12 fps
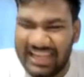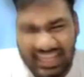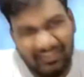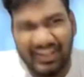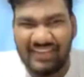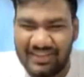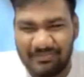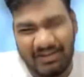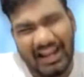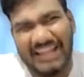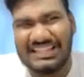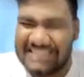Even if the
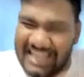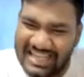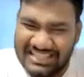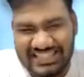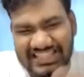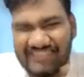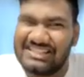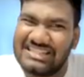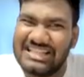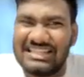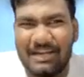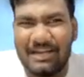price changes, he will
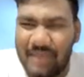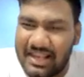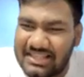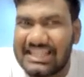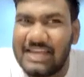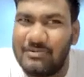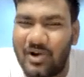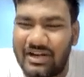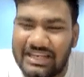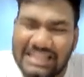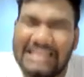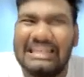still supply the same
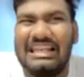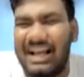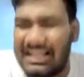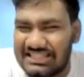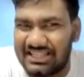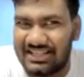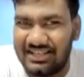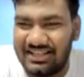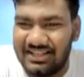quantity, inelastic.